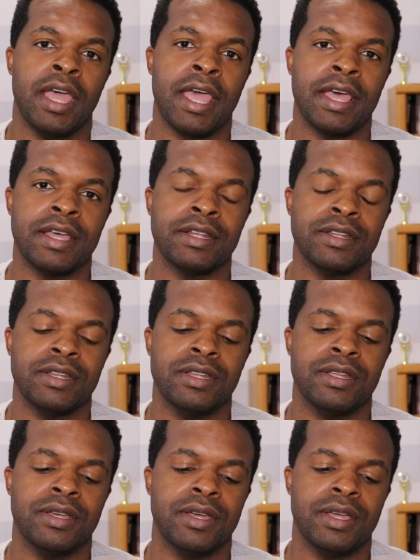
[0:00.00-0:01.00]
And
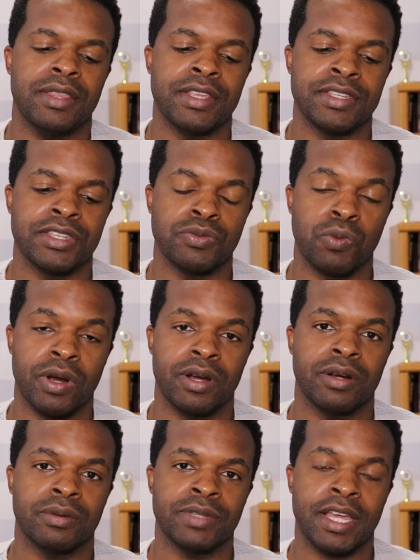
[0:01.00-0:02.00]
this is
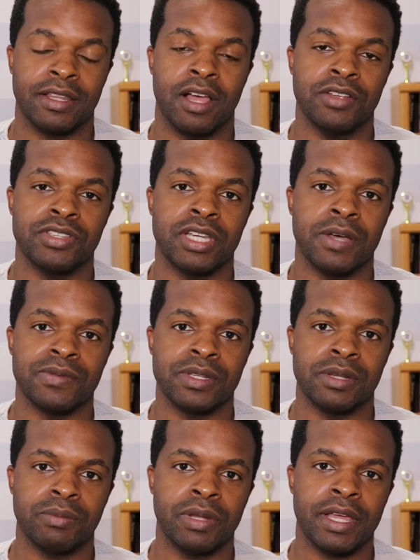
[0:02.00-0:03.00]
where technology comes
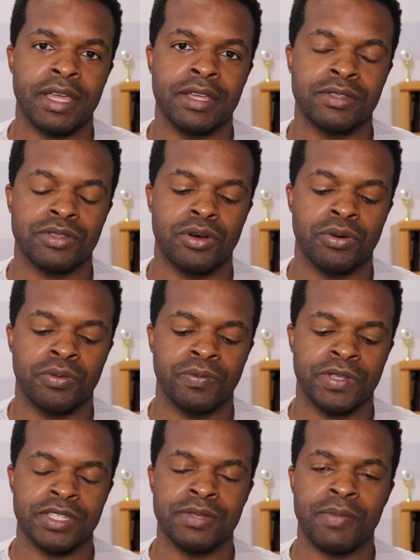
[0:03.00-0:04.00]
into play. So
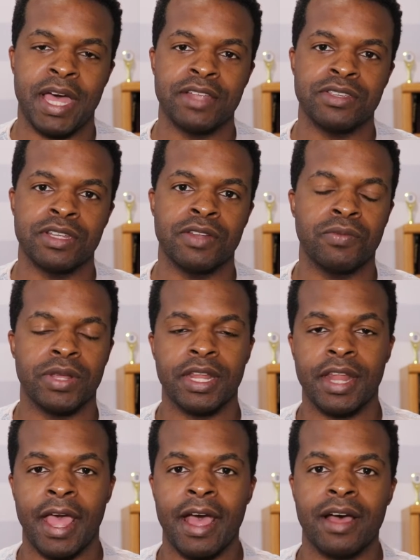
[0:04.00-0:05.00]
just imagine if we
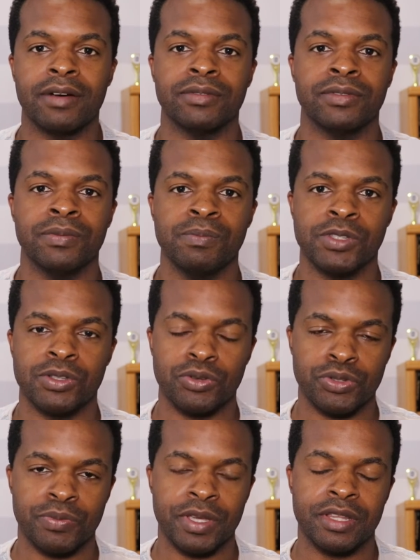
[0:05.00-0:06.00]
didn't have
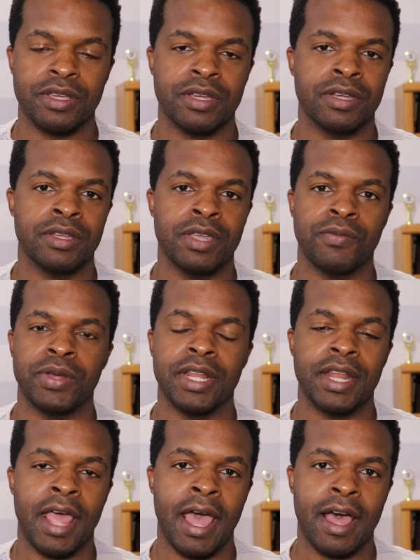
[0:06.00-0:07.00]
social media, if we
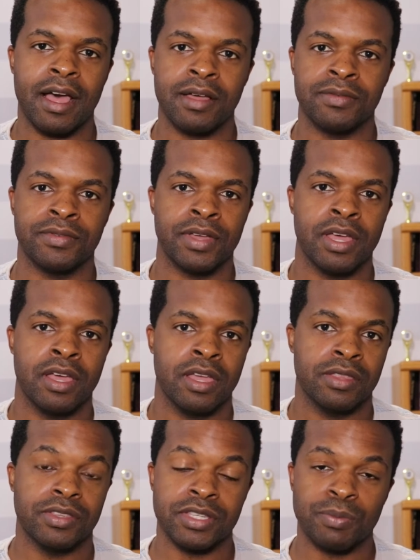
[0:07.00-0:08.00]
didn't have
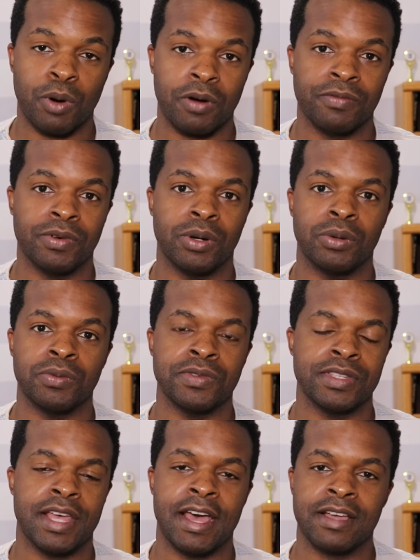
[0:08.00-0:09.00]
the
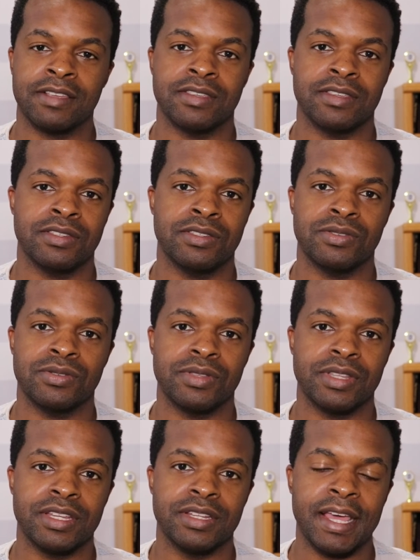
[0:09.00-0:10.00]
smartphones, the access to
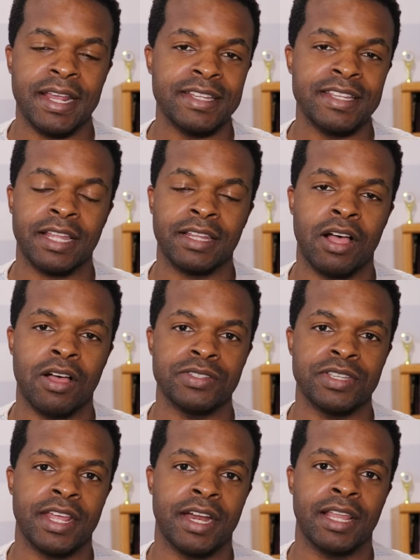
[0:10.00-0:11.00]
the data
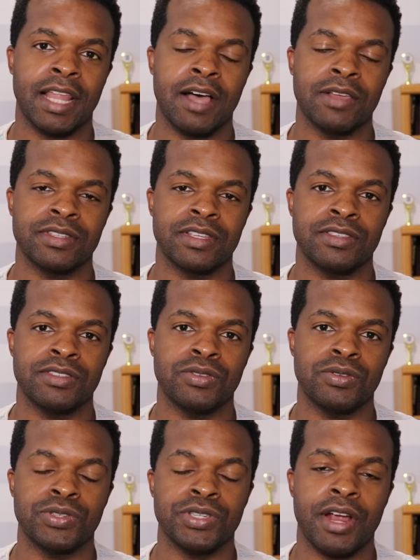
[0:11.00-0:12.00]
technology that allows us
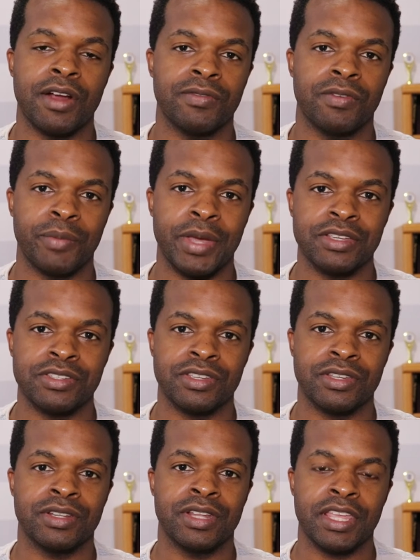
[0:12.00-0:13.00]
to share
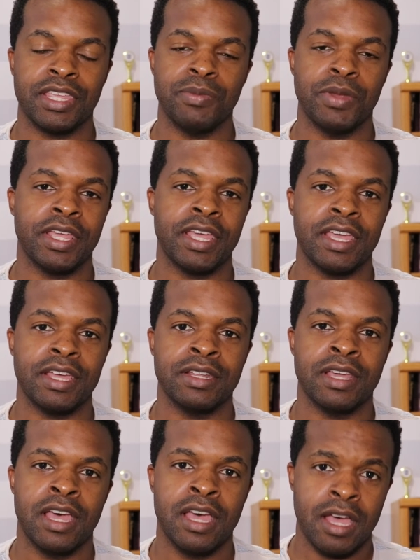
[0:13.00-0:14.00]
information and communicate
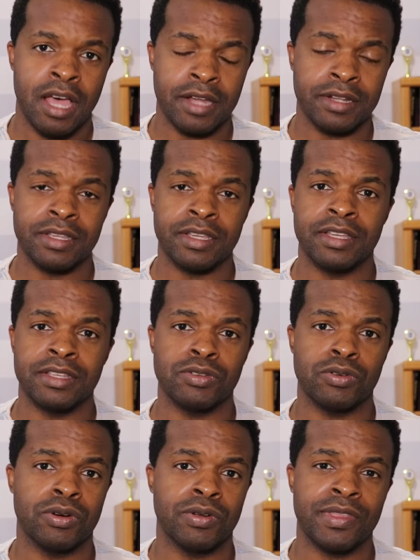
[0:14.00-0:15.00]
ideas
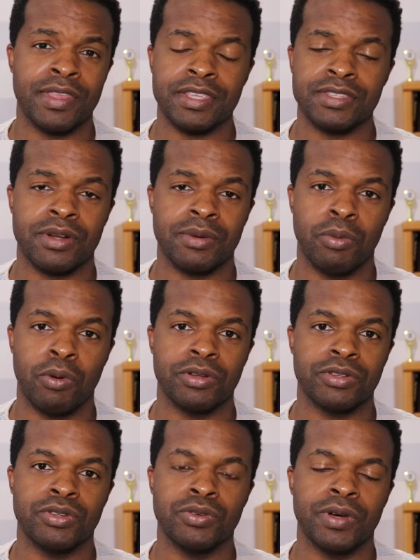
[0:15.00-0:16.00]
or things that are
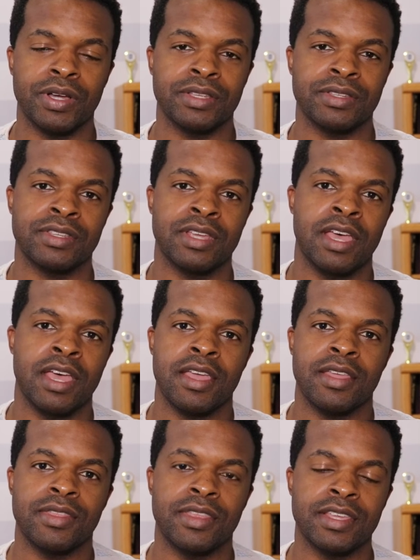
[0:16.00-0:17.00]
important to us,
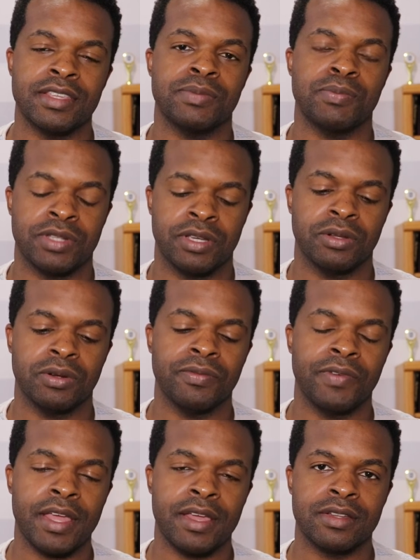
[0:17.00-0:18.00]
this particular
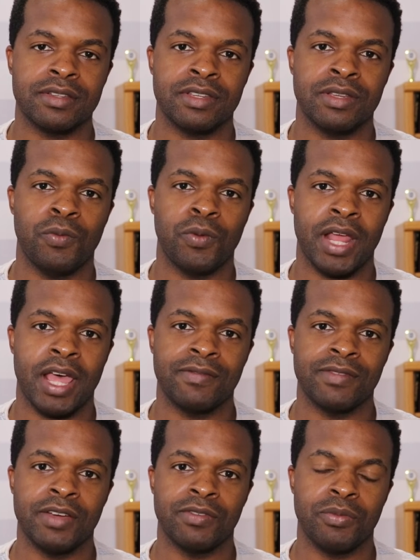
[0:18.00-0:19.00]
event would have
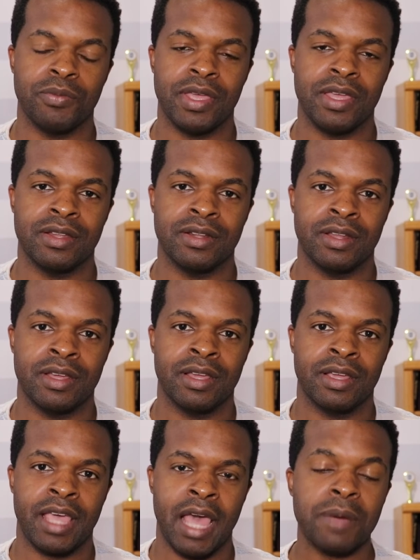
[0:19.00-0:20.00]
never been
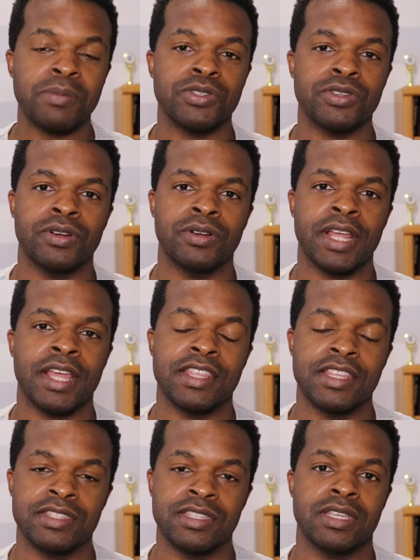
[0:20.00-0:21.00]
captured and
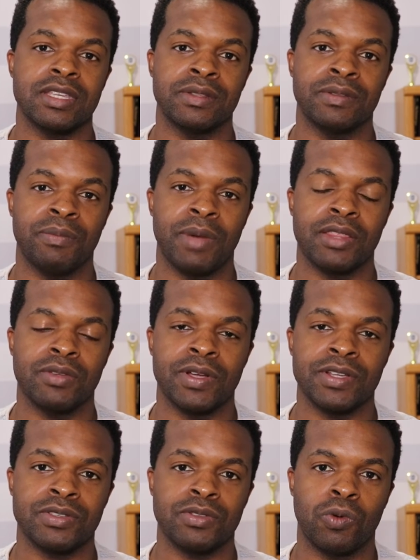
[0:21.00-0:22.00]
then seen by the
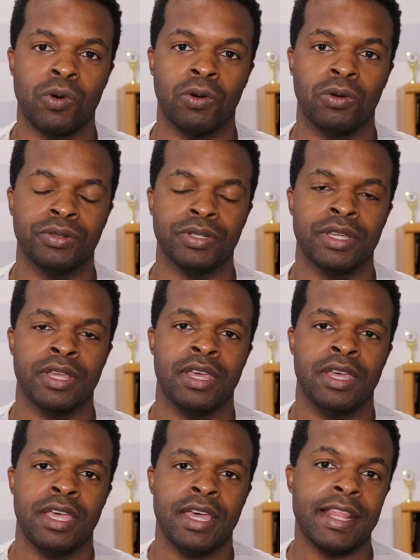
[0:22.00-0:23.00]
rest of the world.
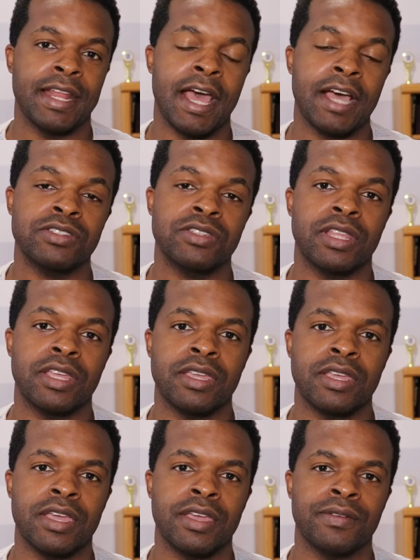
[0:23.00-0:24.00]
And then
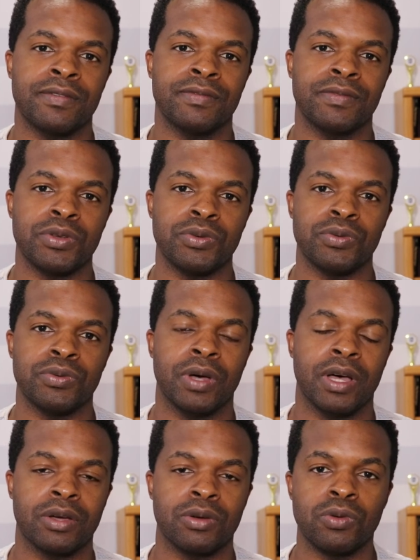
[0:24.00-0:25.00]
actually, if you
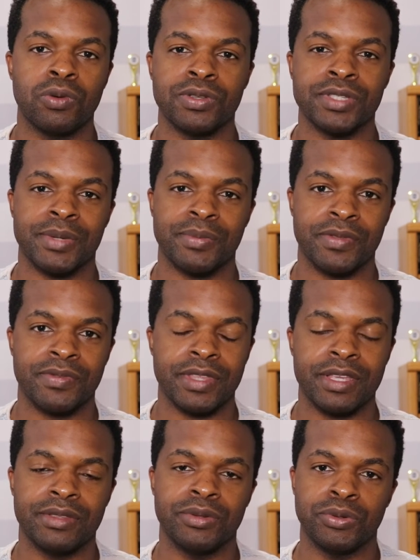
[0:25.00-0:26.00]
Google some of
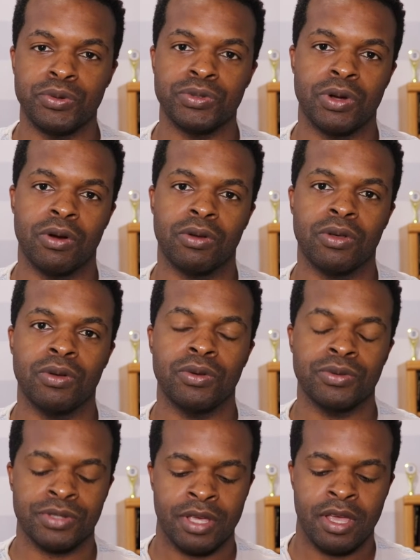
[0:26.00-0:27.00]
the news
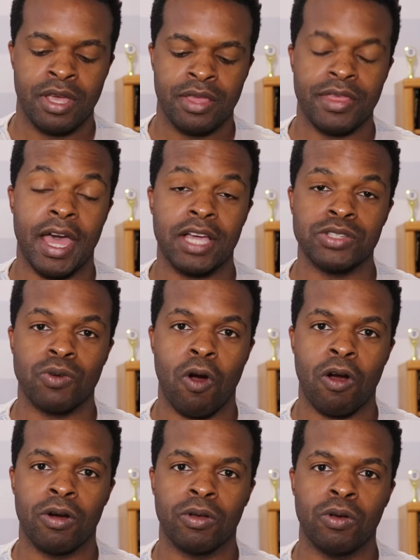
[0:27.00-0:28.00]
articles, the actual
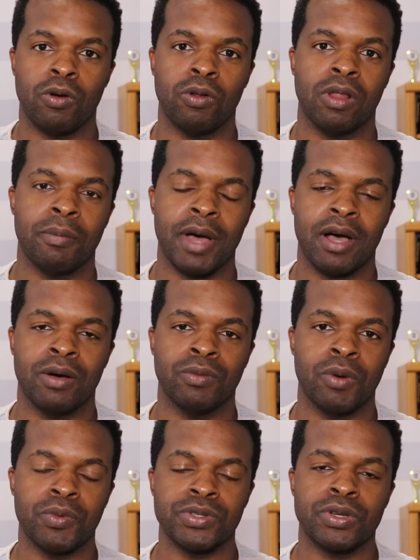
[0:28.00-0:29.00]
article about
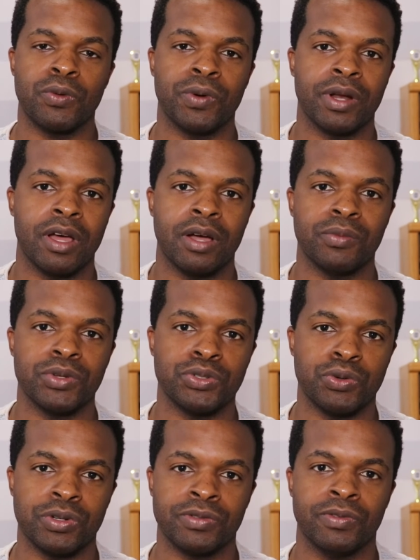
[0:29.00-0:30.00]
what was going on with
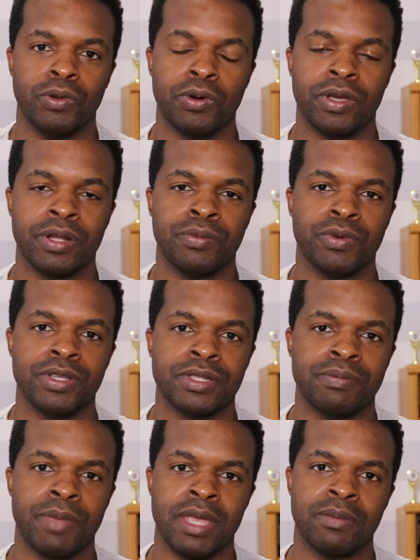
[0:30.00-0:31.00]
George Floyd
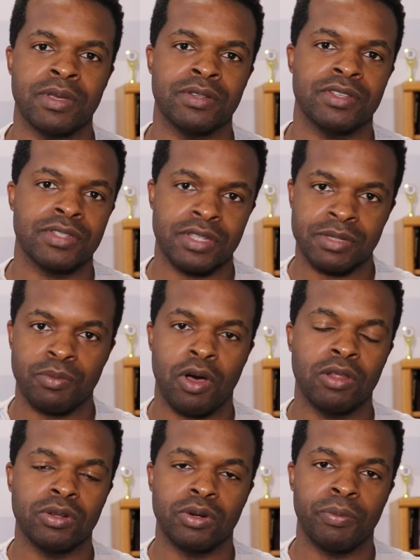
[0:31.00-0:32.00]
was maybe just a
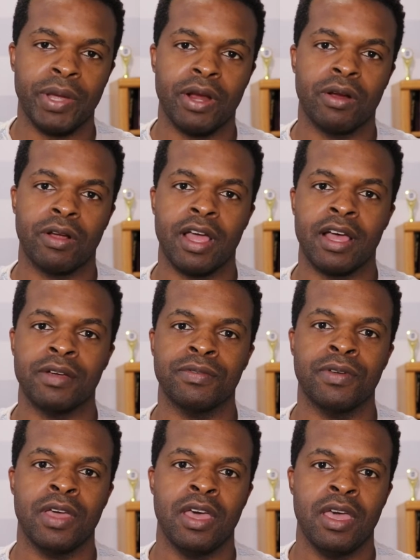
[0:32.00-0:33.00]
small little paragraph,